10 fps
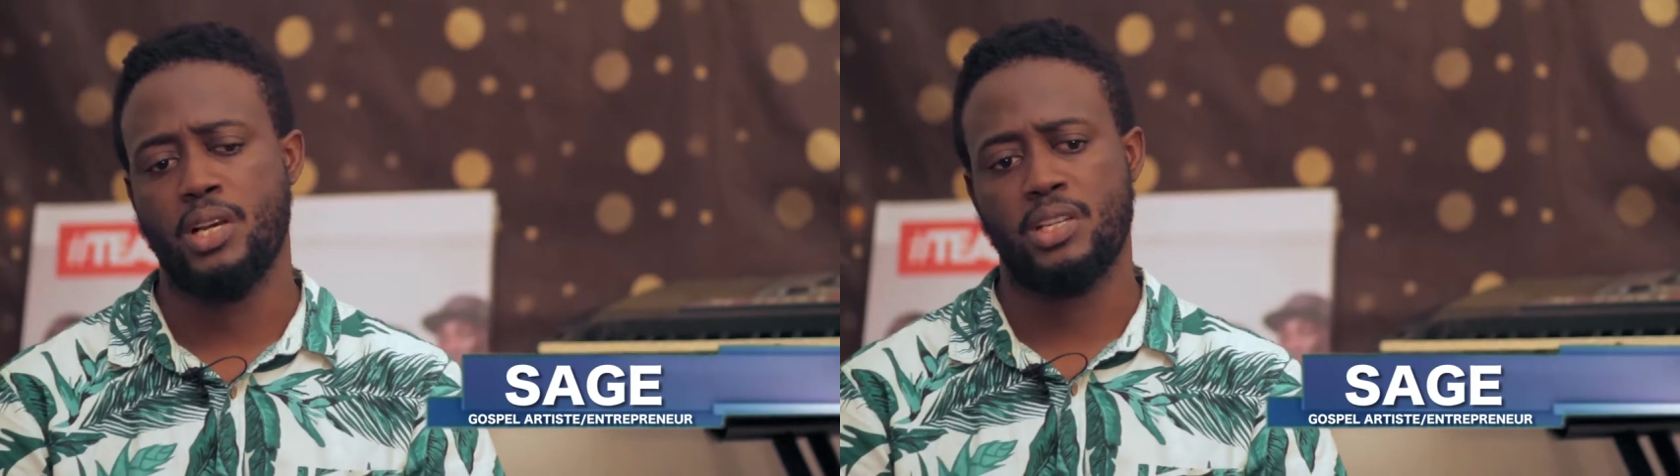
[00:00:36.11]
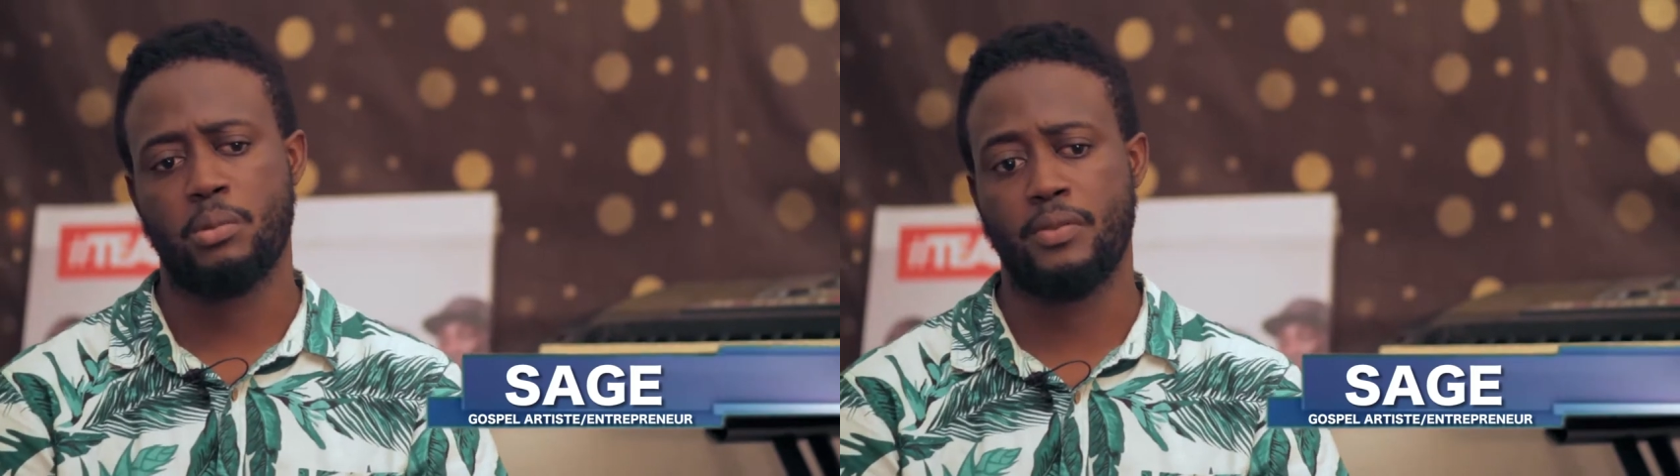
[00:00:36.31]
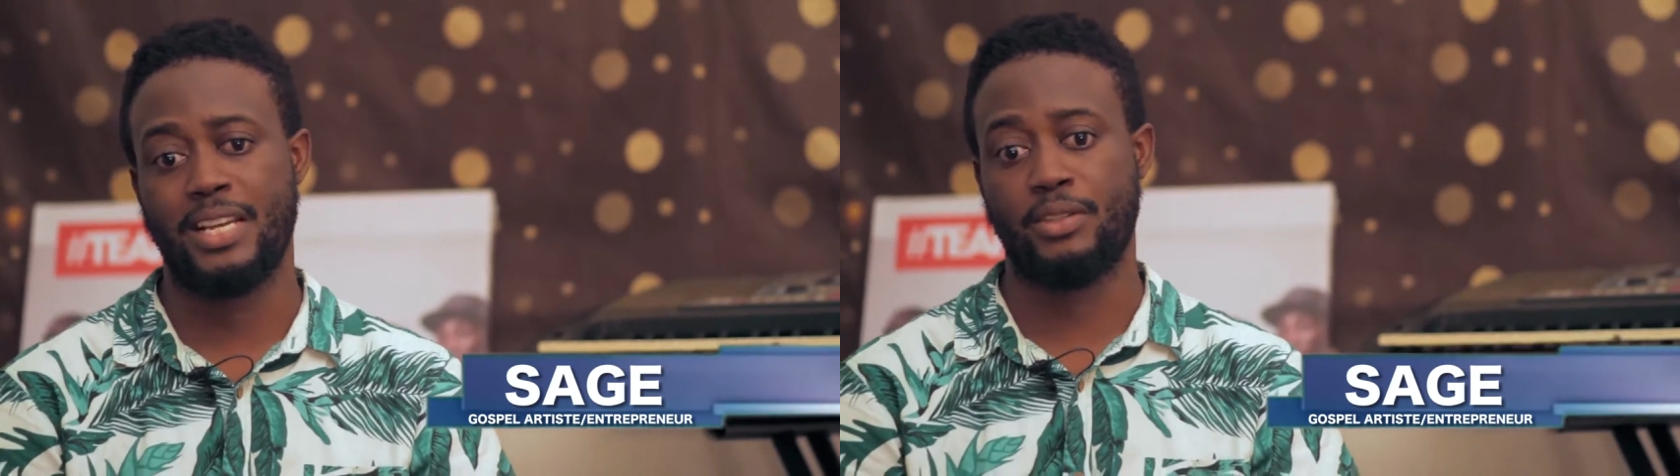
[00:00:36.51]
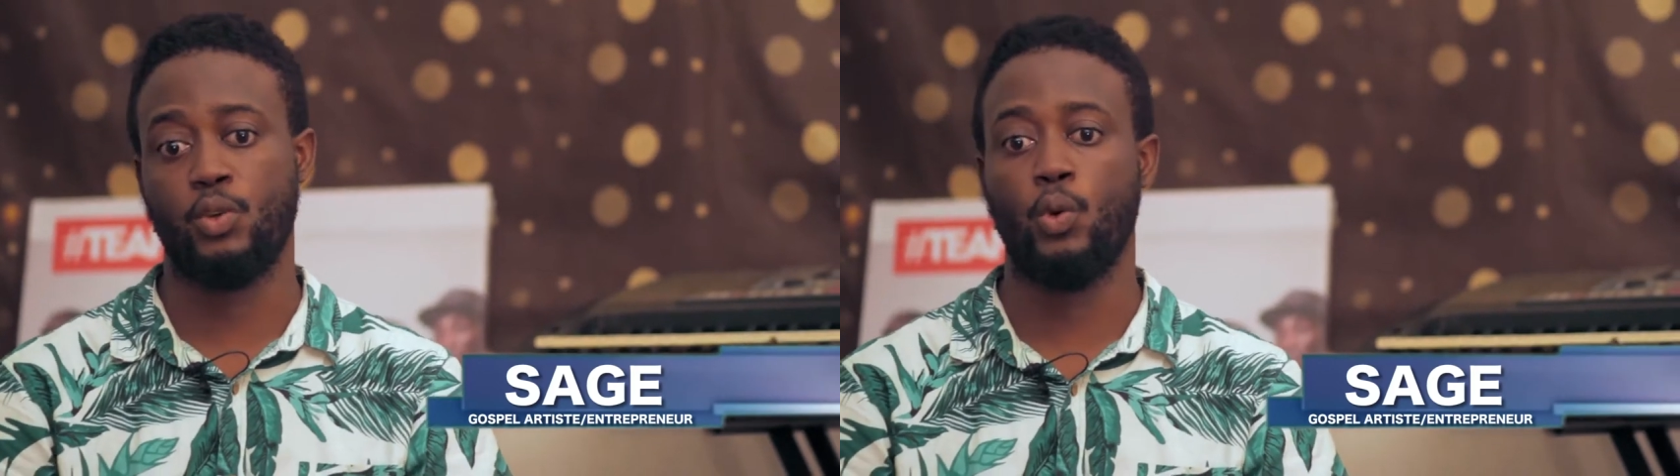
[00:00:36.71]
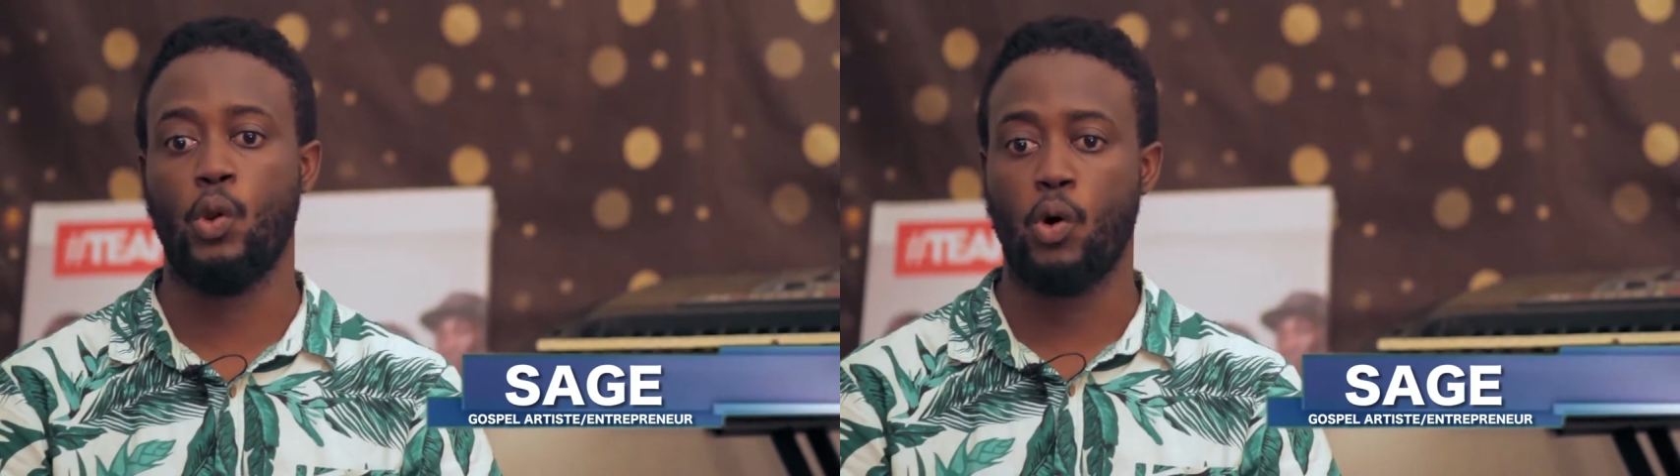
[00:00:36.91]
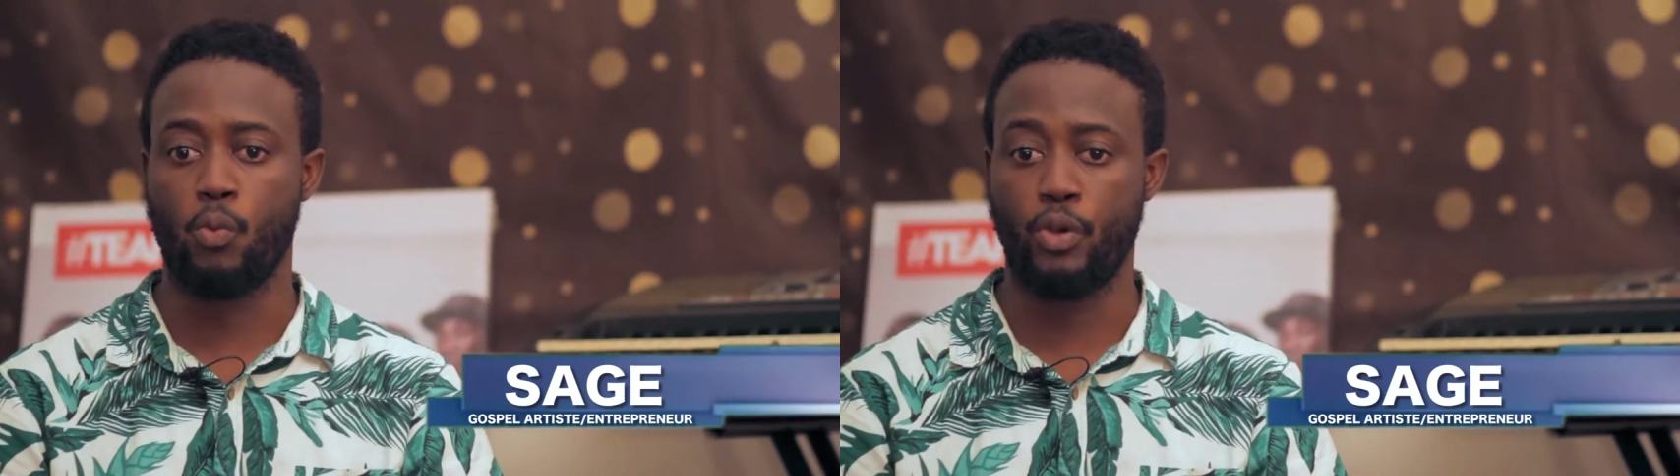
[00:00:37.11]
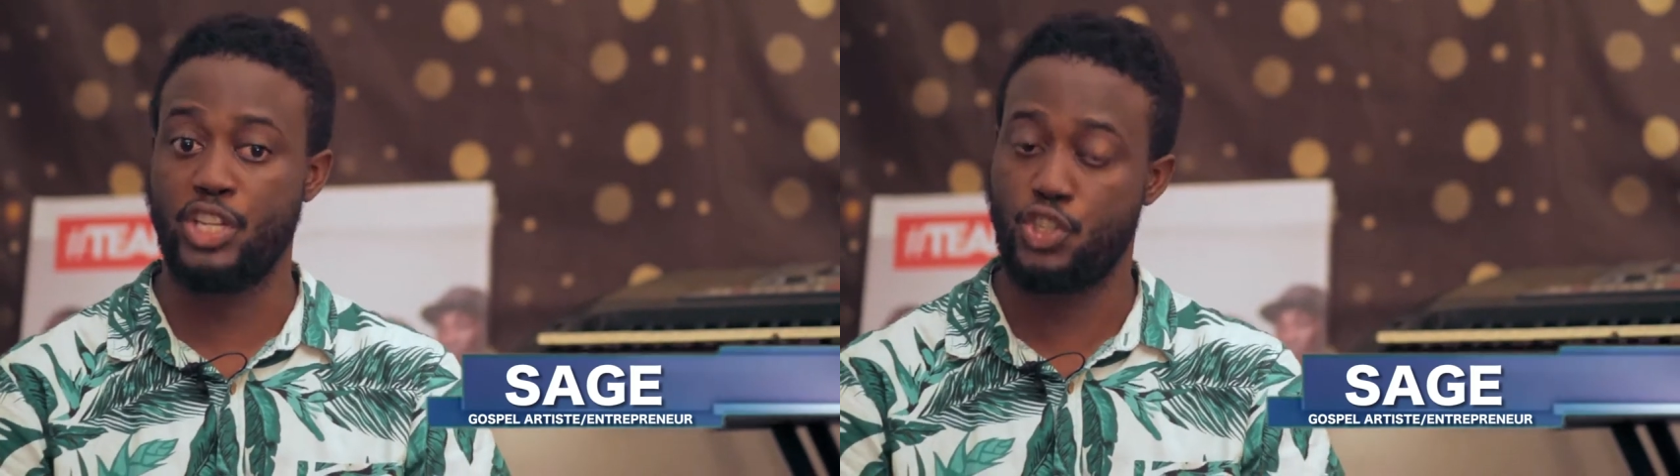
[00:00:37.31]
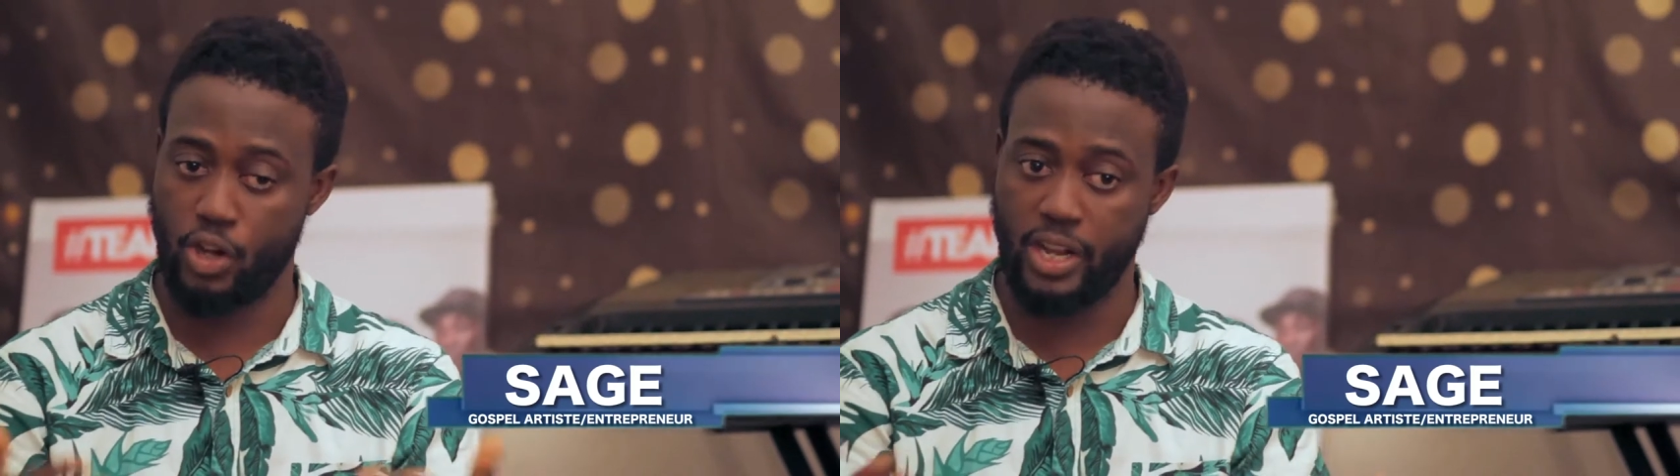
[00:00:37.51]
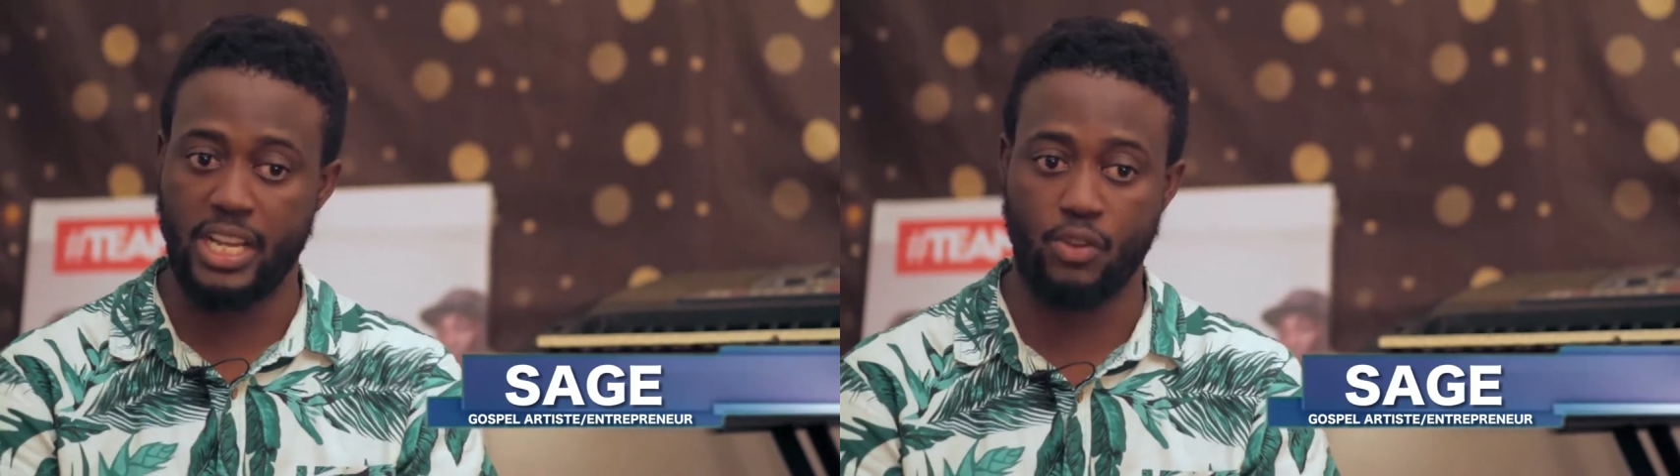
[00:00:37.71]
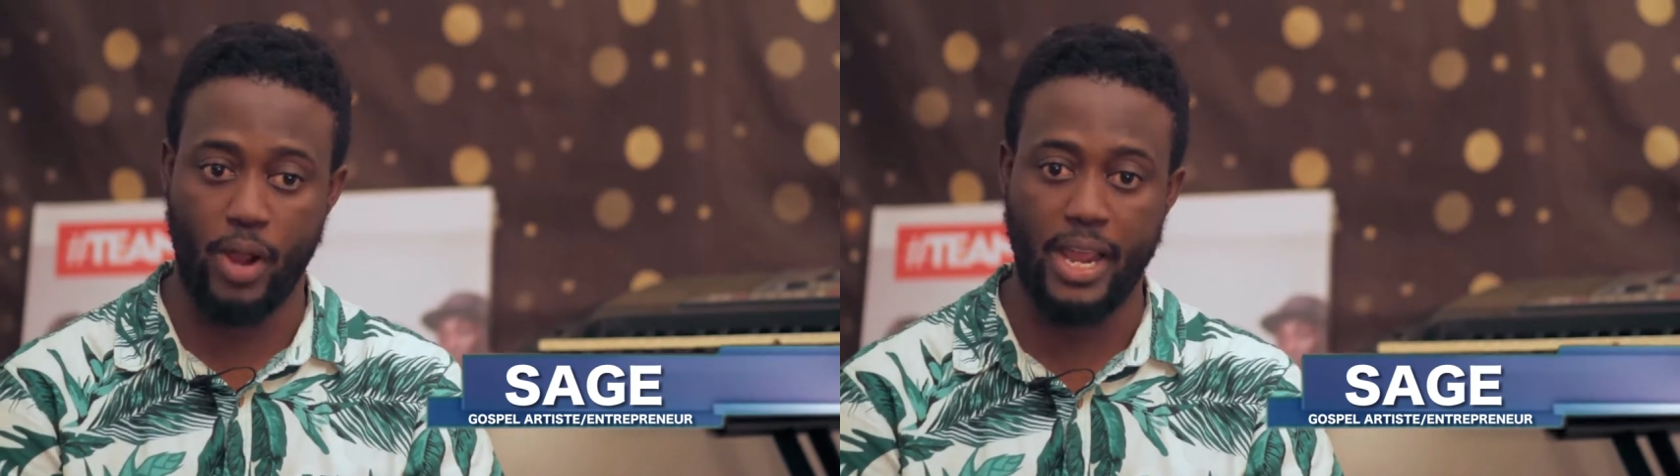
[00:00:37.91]
some of them are so long. We enjoy
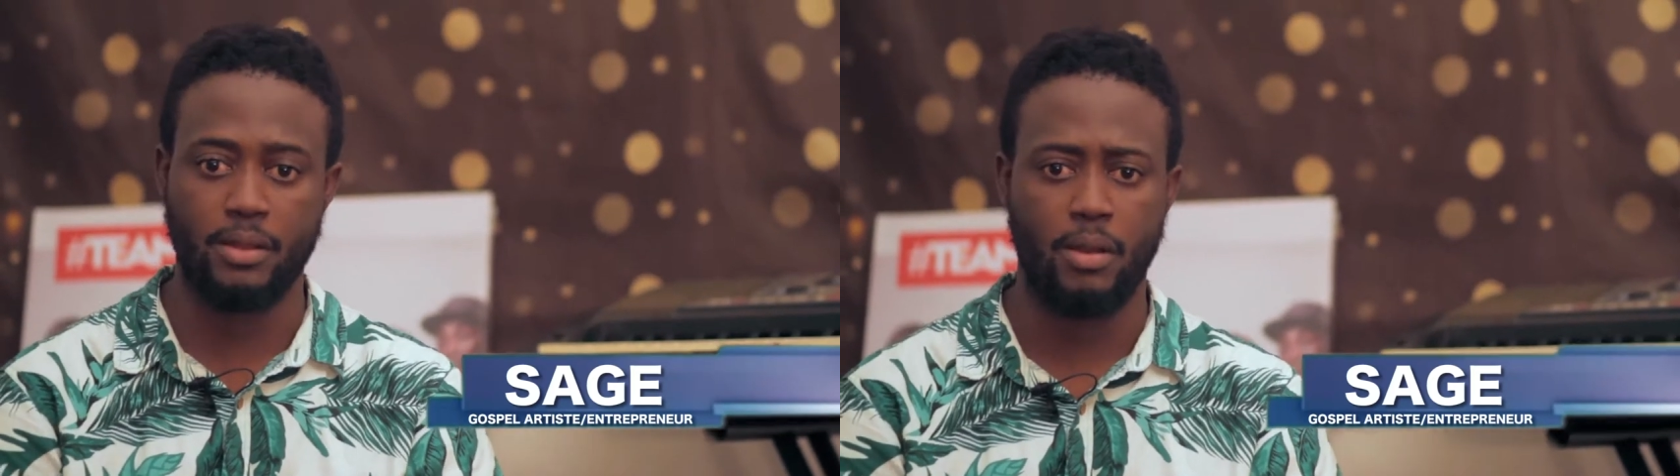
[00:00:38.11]
it, right?